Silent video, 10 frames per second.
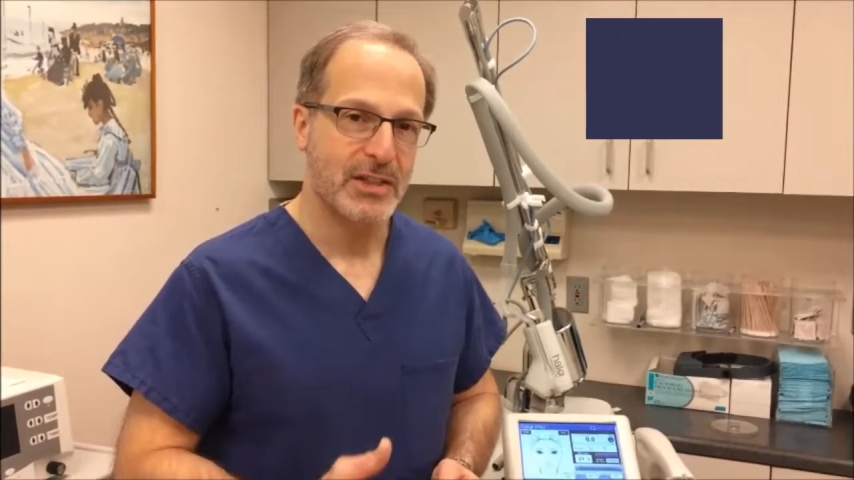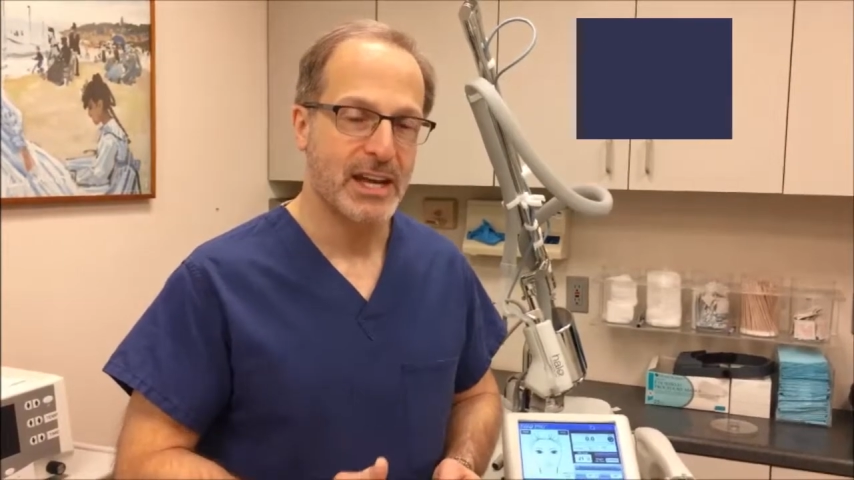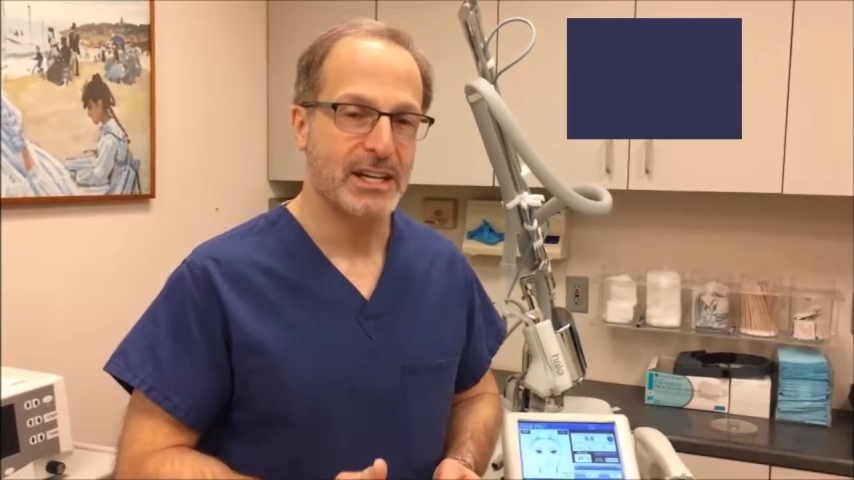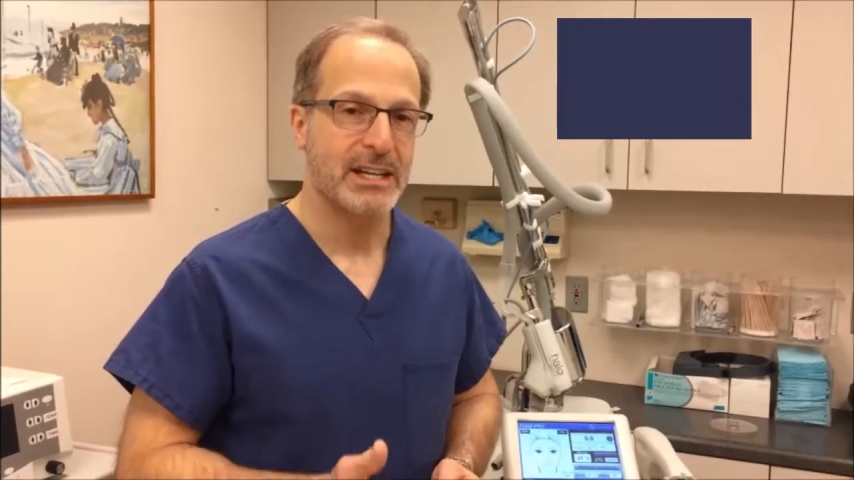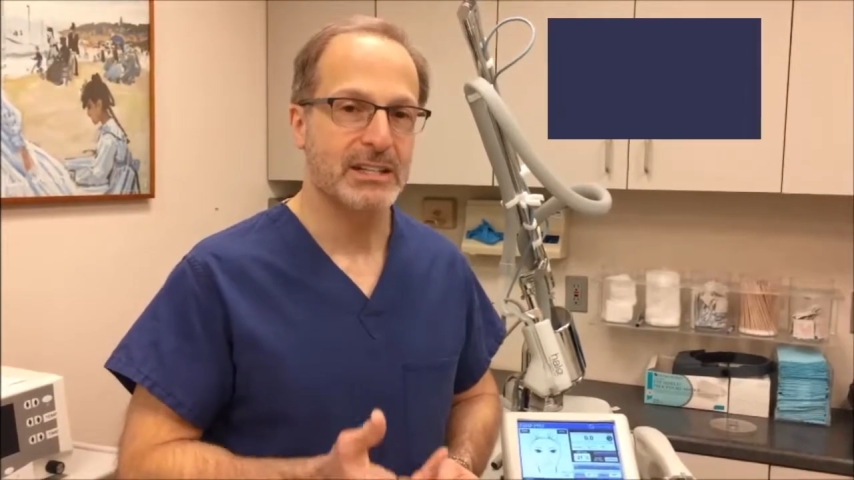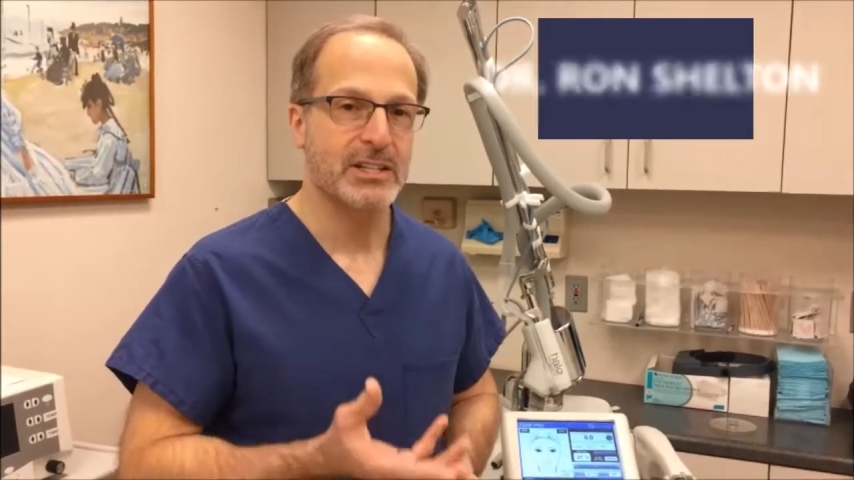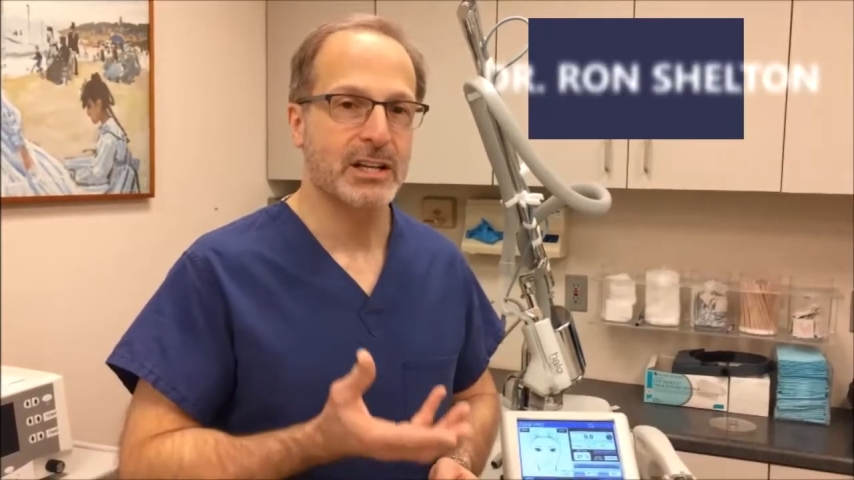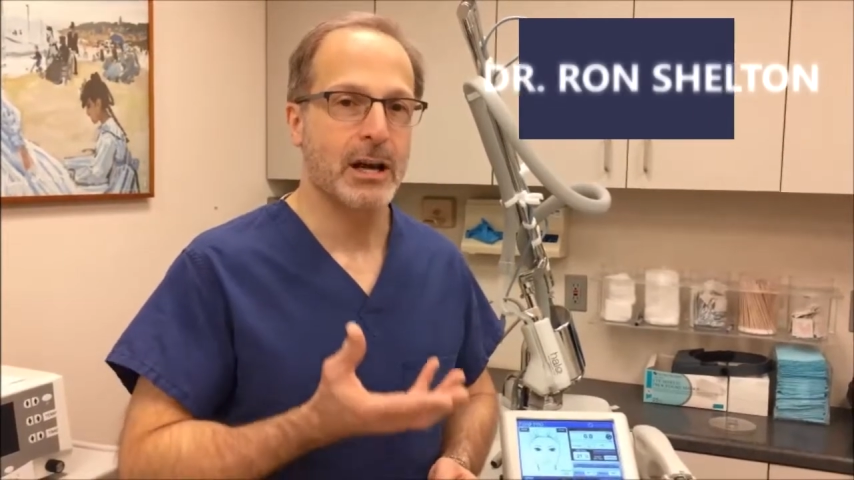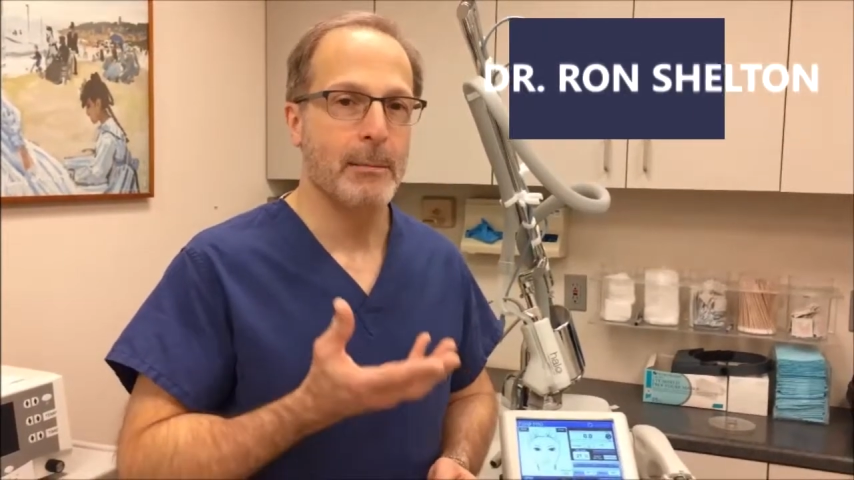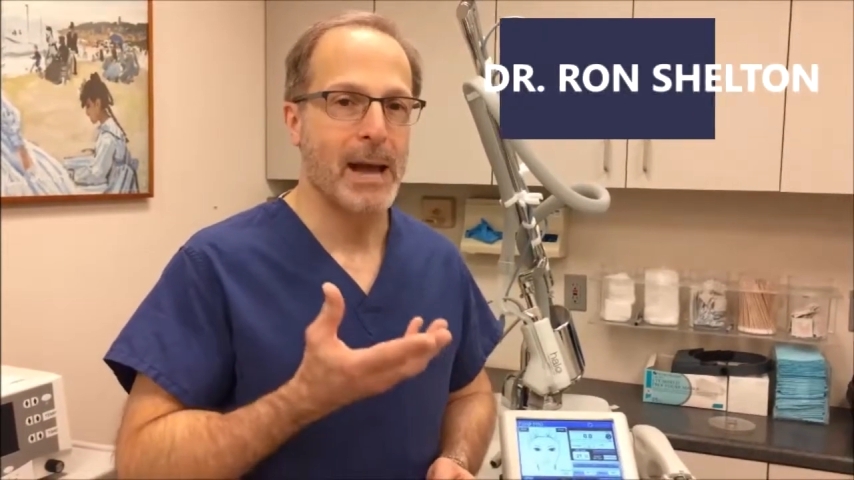that need to come